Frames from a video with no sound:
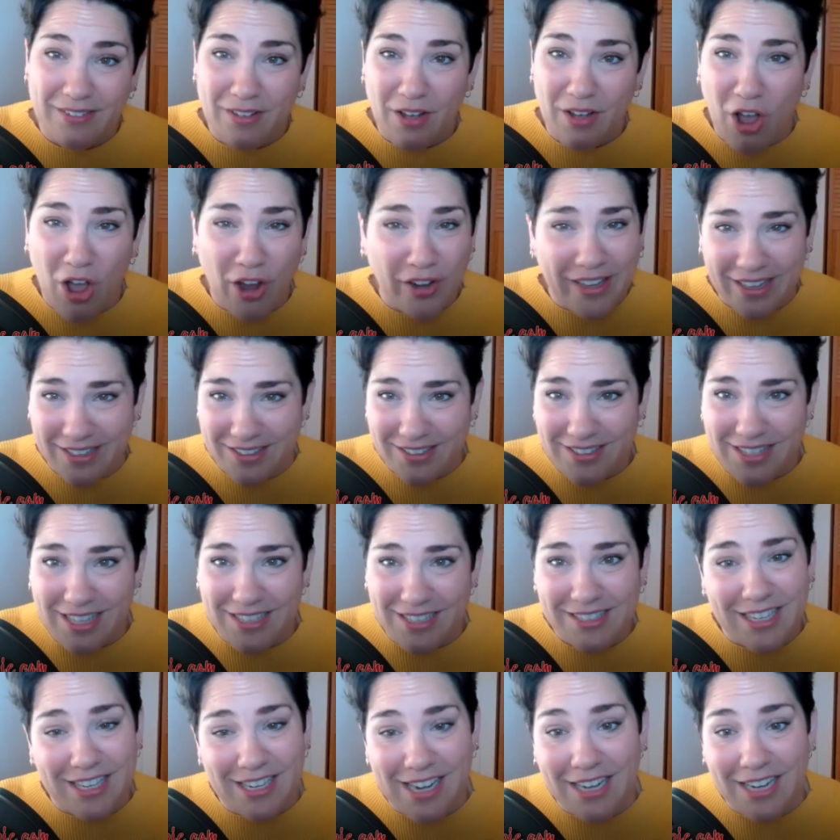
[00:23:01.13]
audience
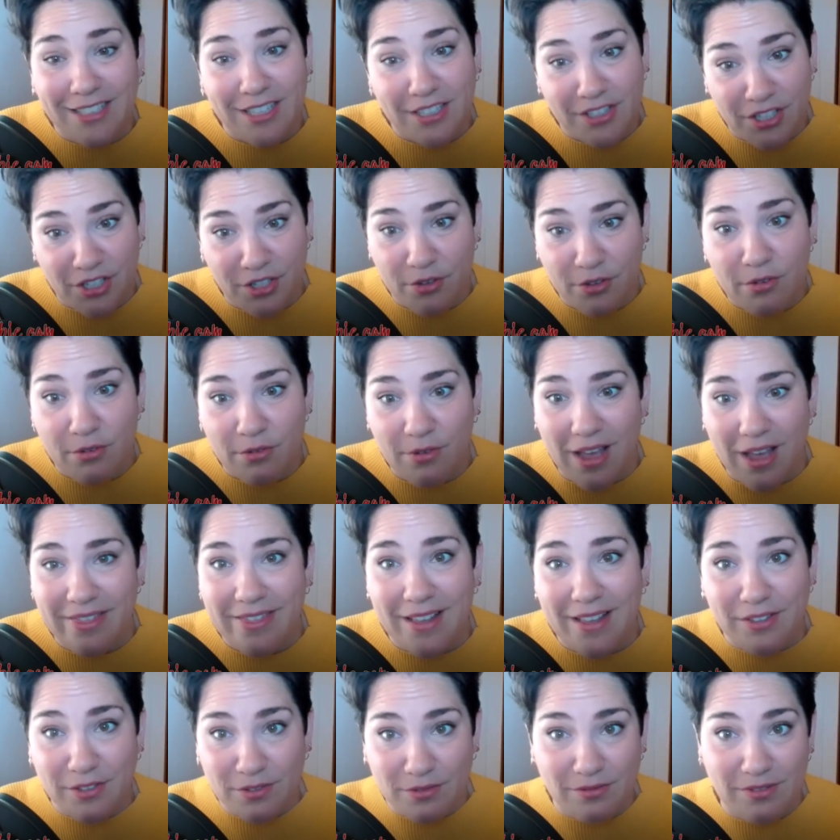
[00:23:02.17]
that's connected to you. And
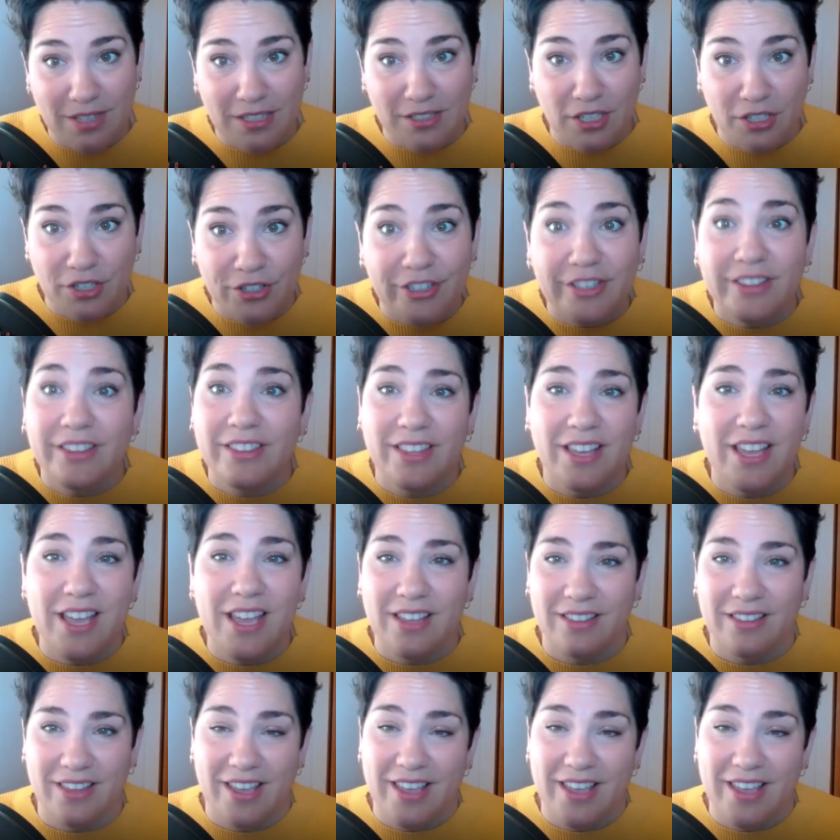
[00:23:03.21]
that's a good thing. They